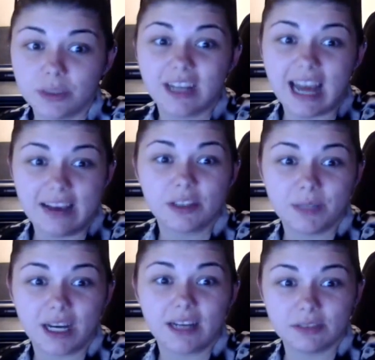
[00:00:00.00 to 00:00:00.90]
could have
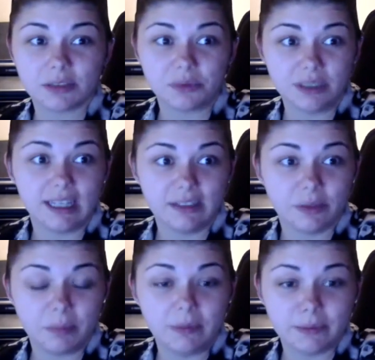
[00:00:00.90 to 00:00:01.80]
subtitles in real life
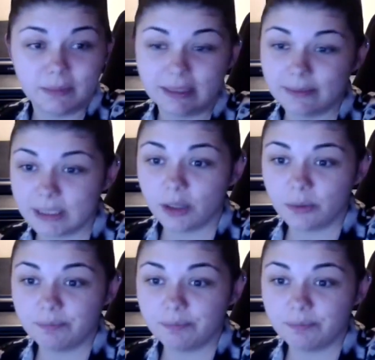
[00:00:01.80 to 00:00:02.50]
with people, but we don't.